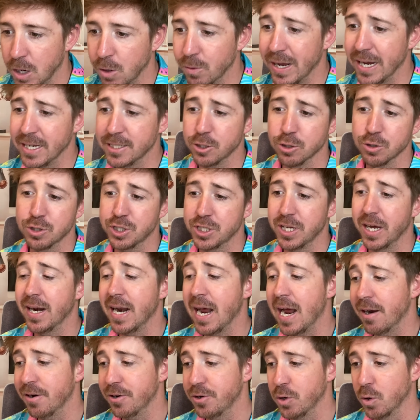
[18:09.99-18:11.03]
Okay, so Sun
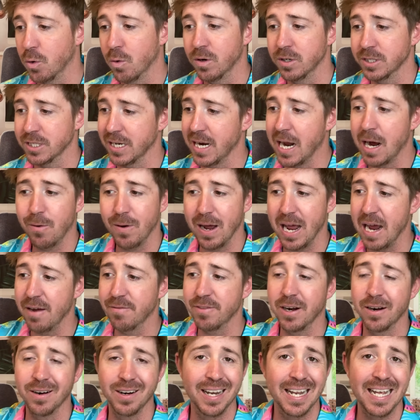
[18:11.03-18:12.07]
Outdoors, and I will have
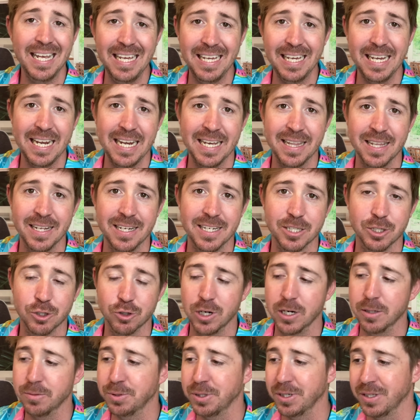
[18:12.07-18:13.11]
their link in the
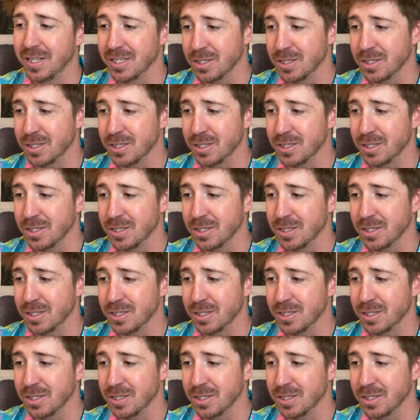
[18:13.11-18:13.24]
description.